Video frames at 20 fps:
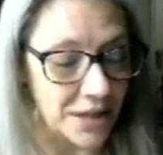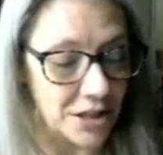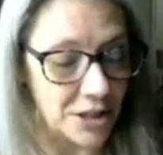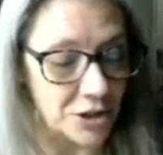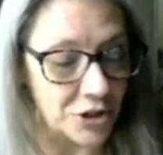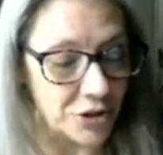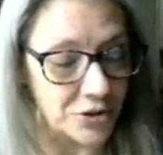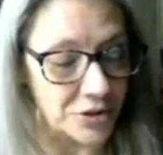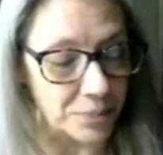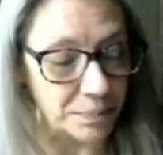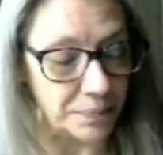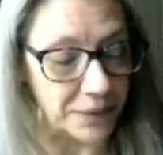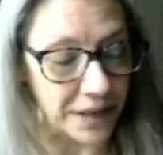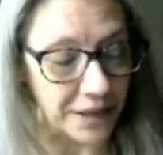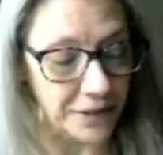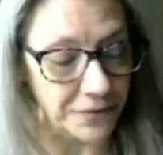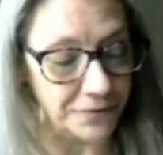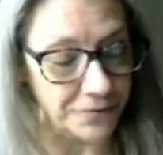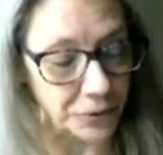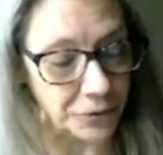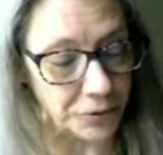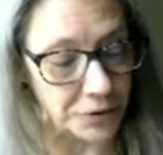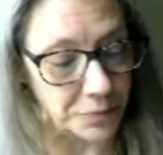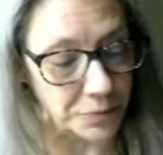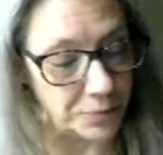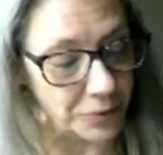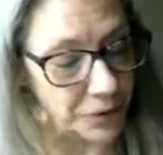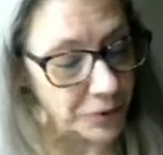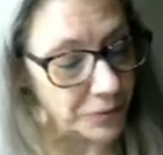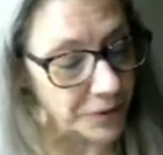Shows a
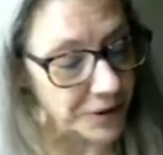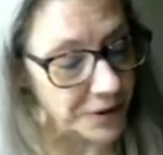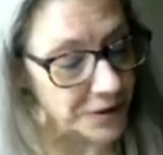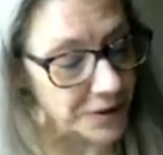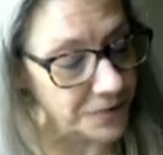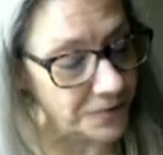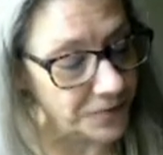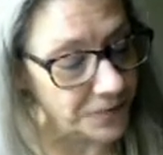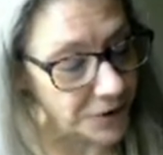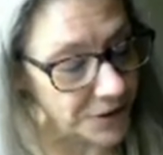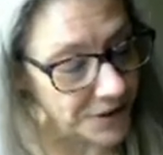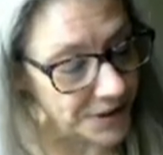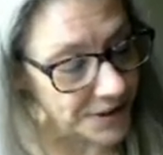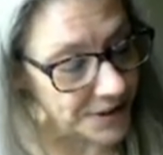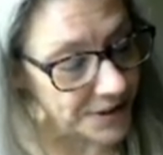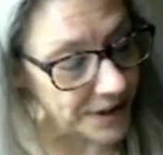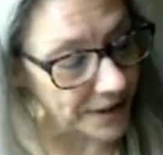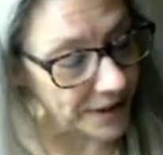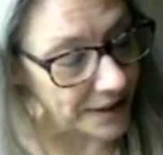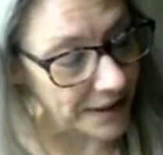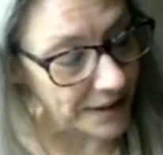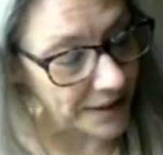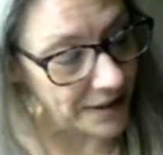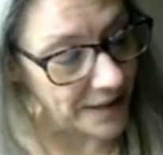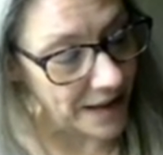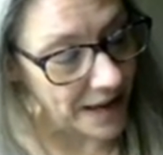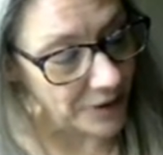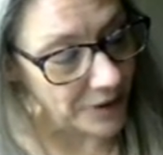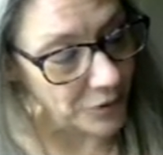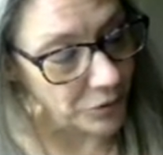blindfolded bird with his foot stuck in a
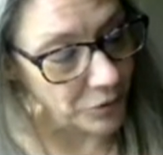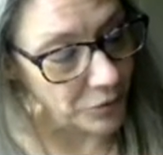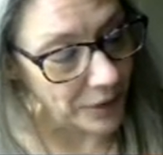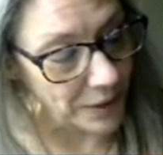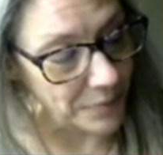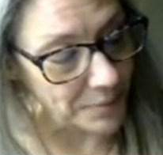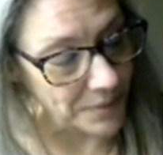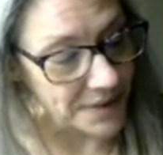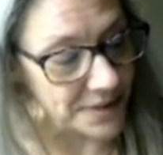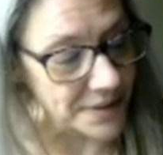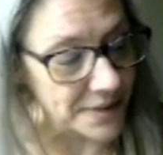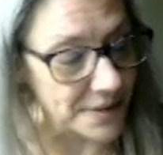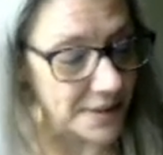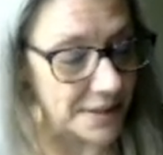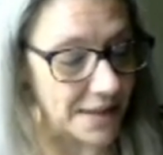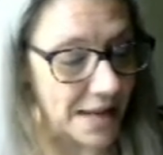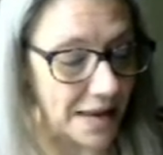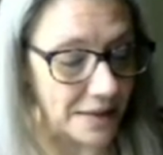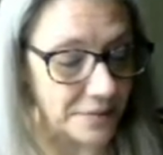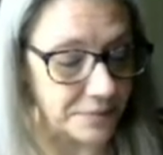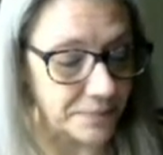net. Ooh, I missed the net.